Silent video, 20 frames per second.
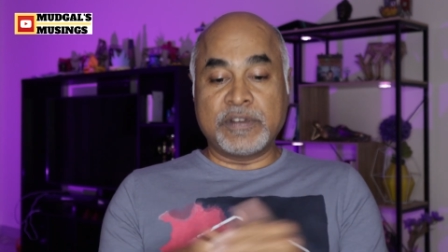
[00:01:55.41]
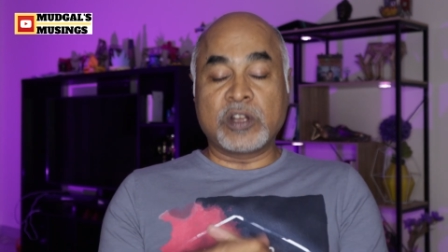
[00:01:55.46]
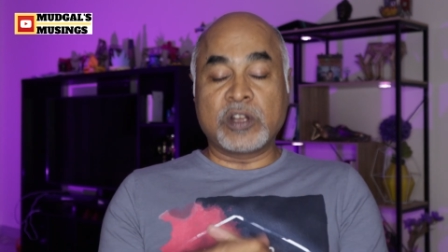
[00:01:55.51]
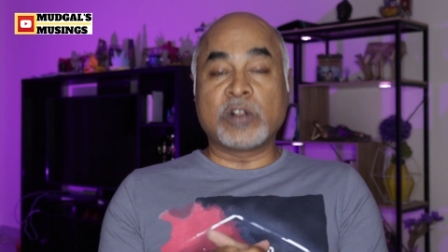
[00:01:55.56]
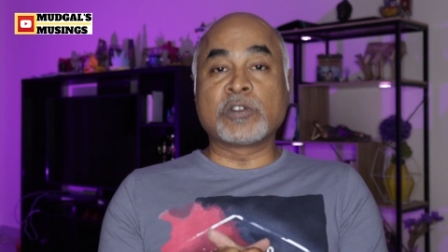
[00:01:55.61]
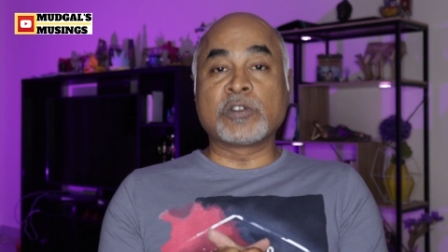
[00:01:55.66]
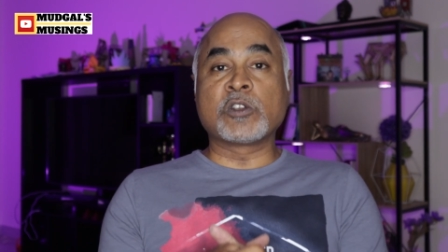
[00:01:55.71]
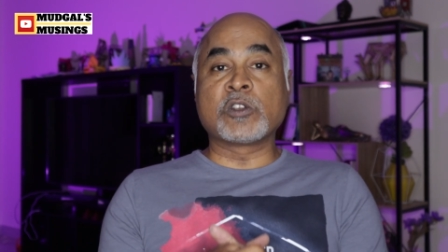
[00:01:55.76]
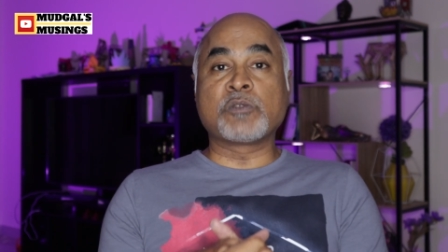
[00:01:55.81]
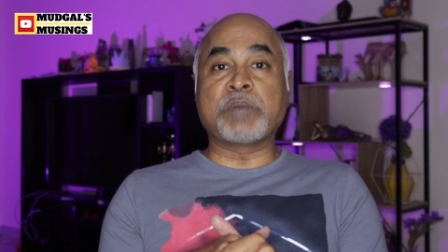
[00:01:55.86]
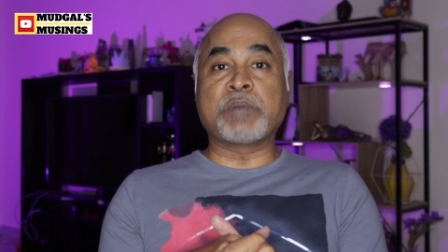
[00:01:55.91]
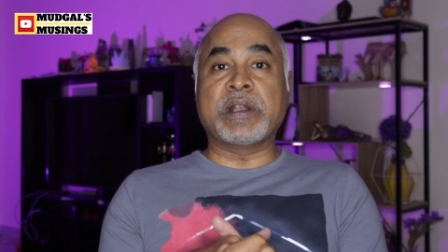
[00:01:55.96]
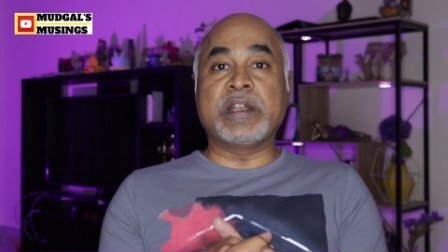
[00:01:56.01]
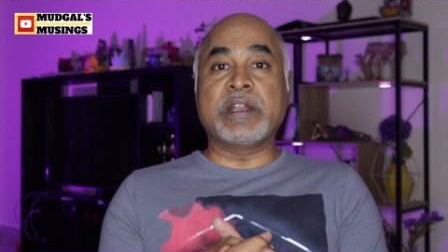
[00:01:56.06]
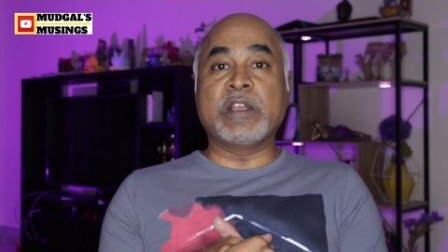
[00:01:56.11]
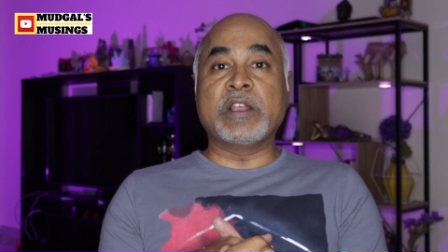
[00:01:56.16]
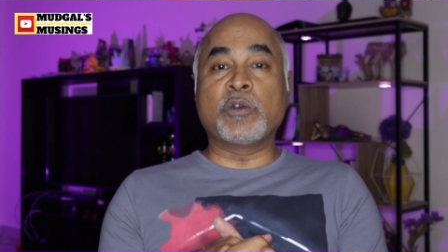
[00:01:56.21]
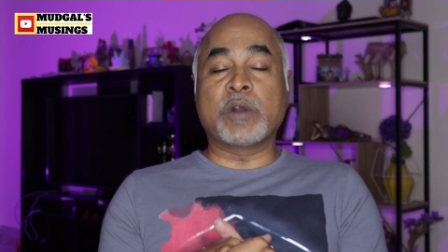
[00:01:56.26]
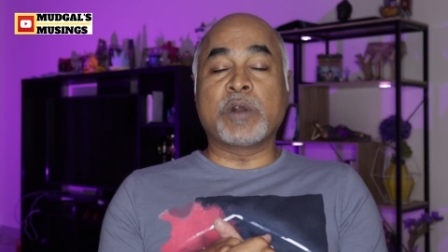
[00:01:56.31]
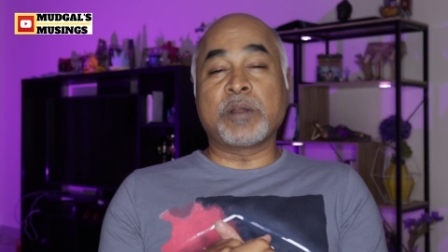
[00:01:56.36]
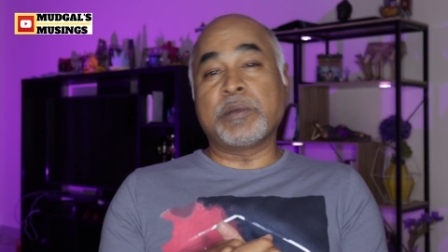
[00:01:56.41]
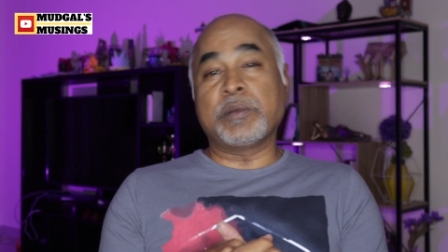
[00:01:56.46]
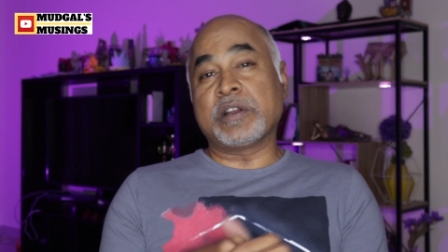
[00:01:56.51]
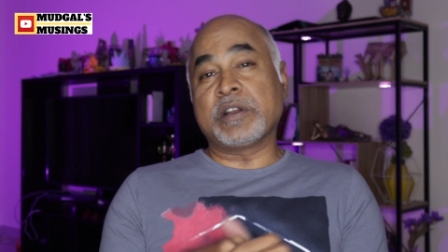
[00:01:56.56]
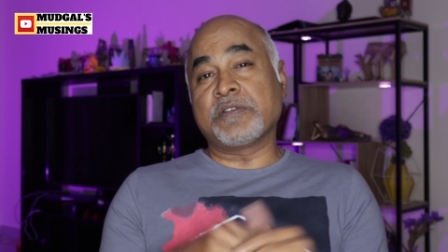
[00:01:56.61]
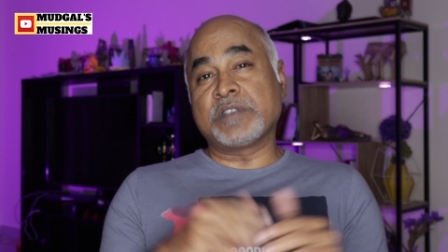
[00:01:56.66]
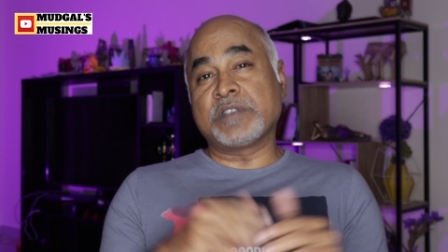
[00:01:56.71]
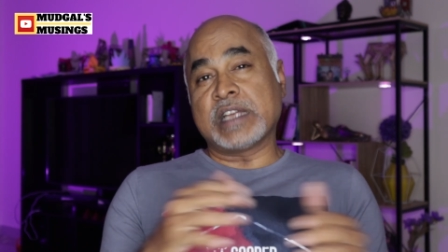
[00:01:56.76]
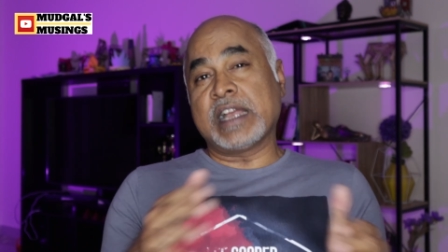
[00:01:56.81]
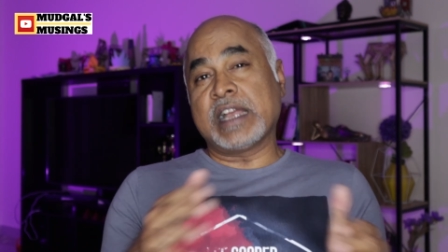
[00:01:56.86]
we are also spending quite a bit
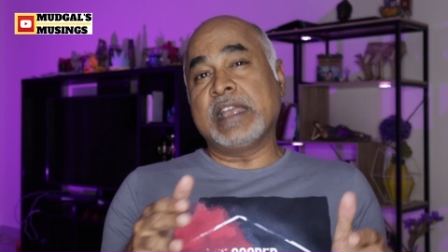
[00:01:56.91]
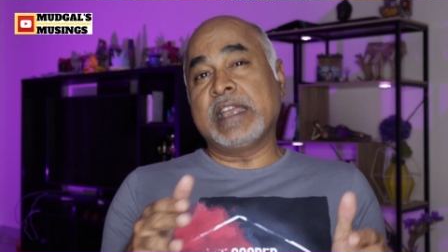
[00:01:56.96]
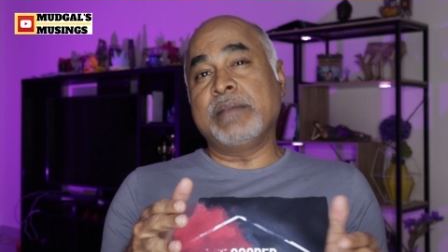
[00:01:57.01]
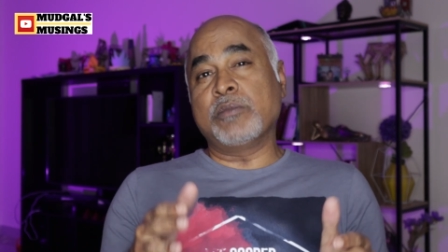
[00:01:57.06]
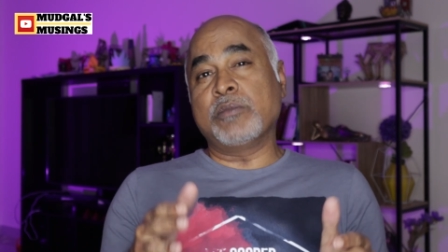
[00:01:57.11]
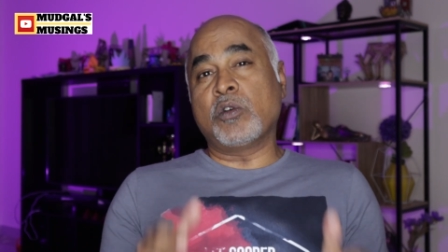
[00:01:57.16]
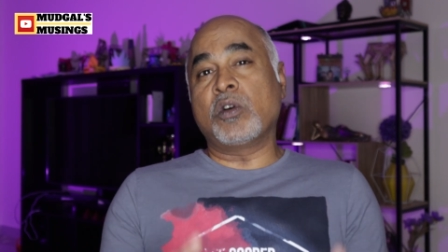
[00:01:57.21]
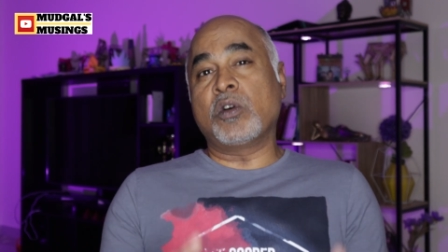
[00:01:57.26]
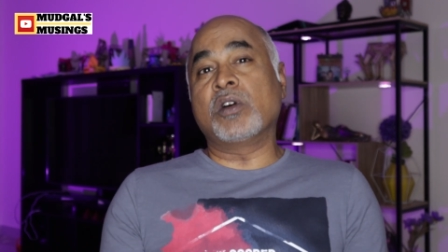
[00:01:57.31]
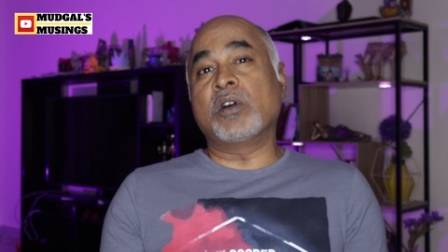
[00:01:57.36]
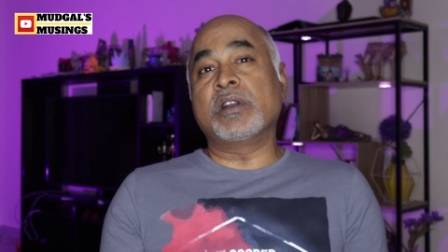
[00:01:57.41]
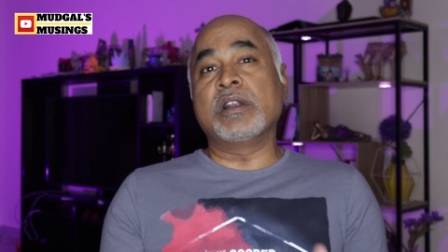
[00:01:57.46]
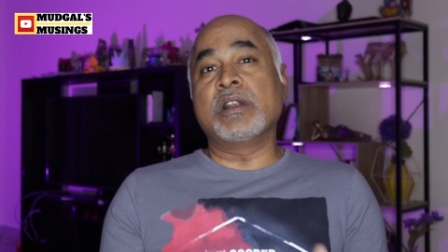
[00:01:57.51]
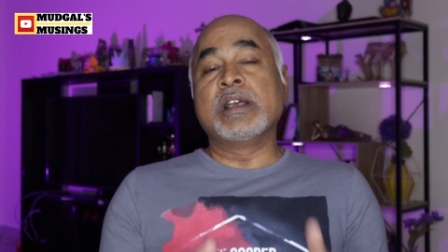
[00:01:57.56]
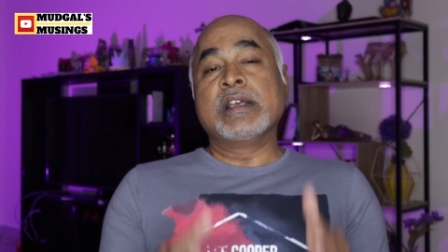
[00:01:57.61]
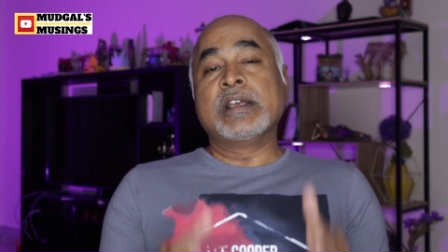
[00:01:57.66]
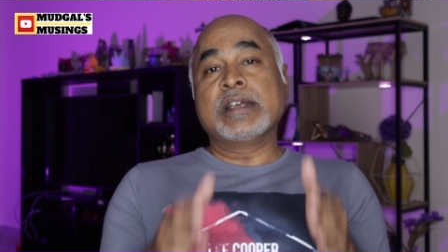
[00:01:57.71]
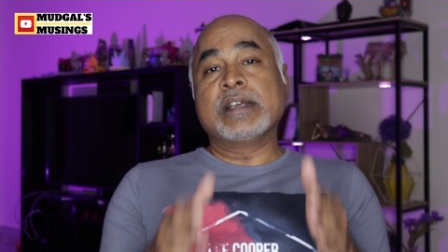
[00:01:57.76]
of time on